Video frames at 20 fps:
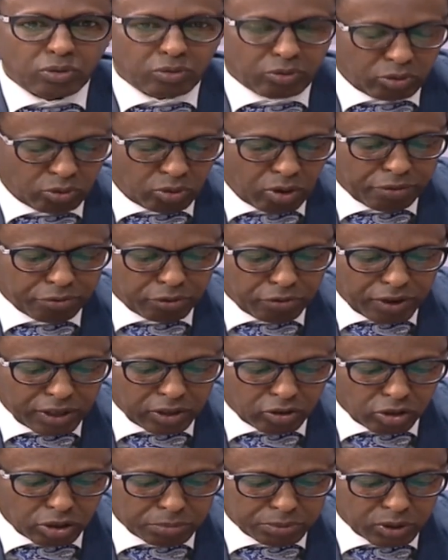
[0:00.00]
You have to
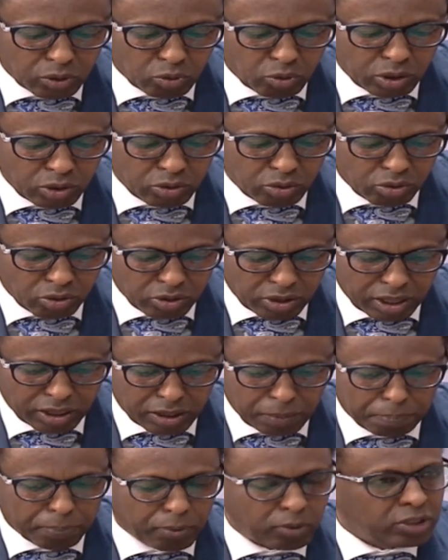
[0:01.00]
fight corruption when you know that
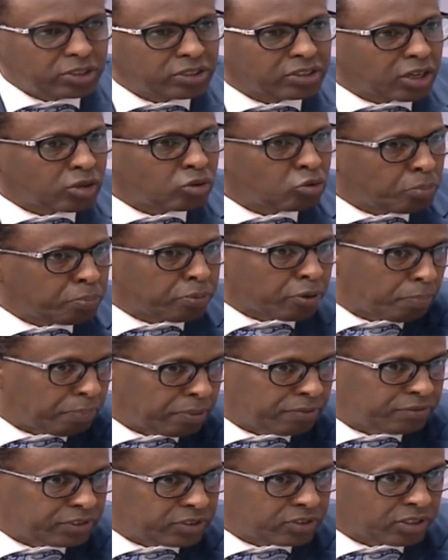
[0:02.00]
the police can do
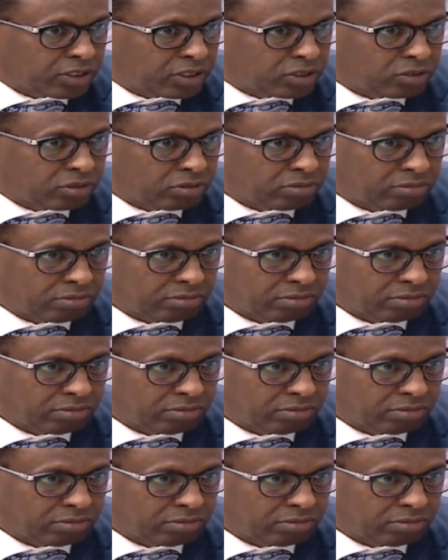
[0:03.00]
proper investigation.